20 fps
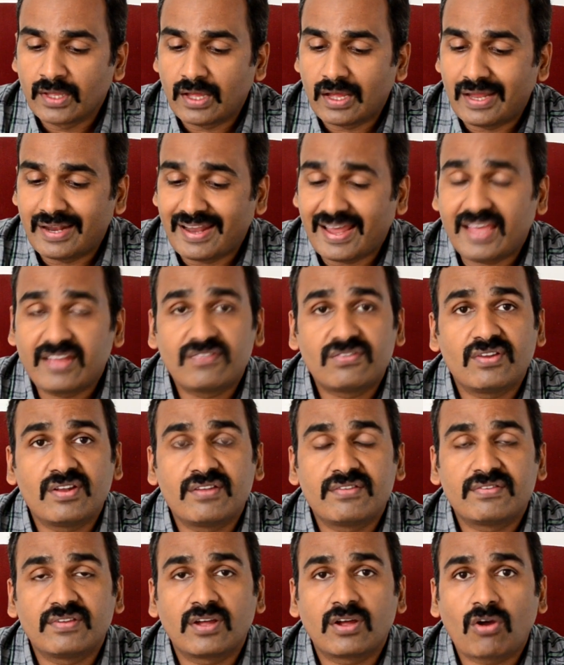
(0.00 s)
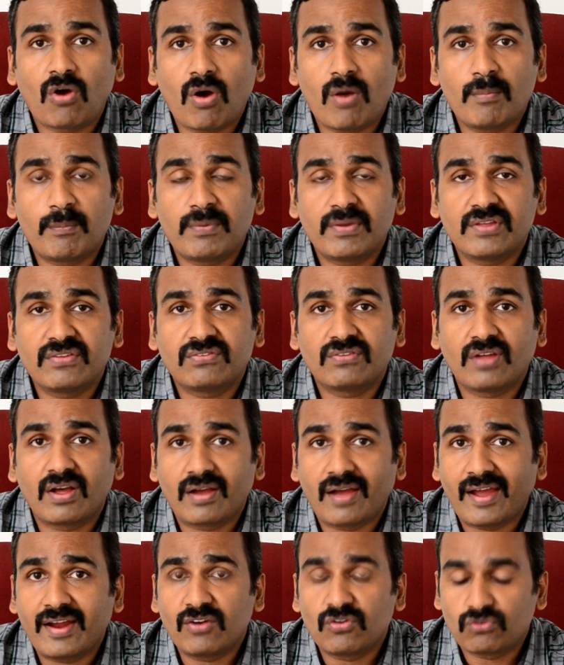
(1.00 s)
light sensor, compass,
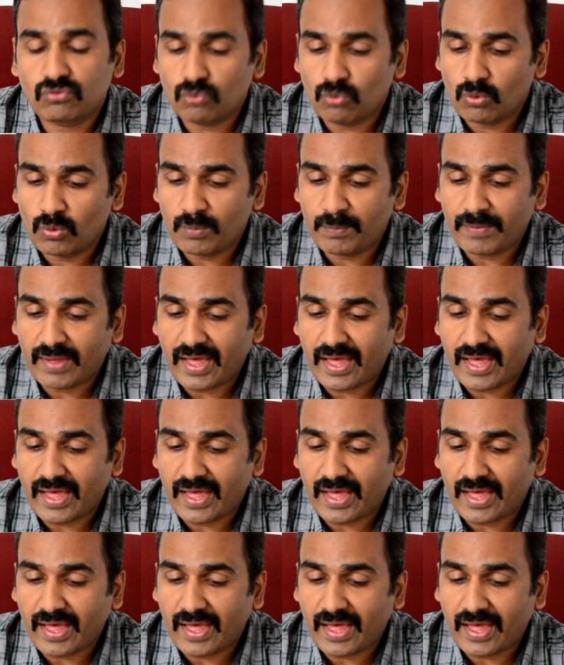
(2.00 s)
gyroscope,